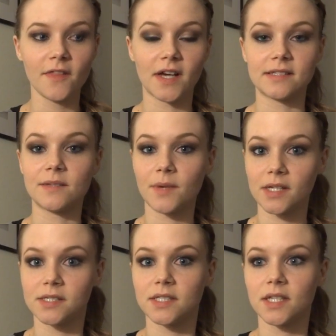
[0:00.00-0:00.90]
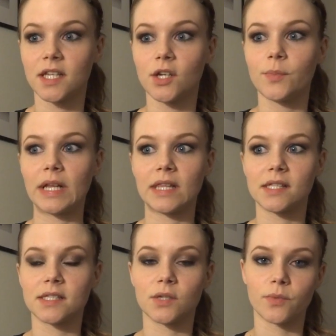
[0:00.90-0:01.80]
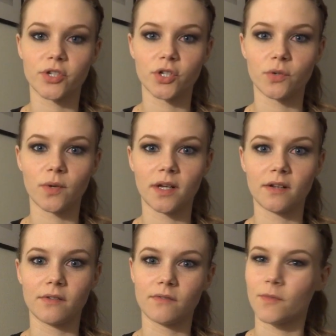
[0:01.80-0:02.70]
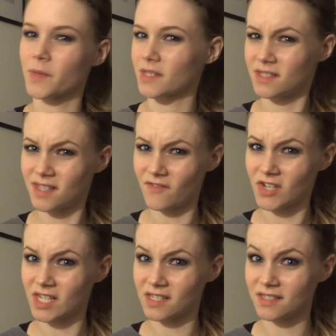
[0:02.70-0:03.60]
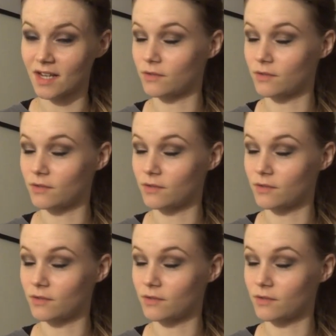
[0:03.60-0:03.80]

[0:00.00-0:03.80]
That's in my instant queue, but I think it's the original one from like the seventies.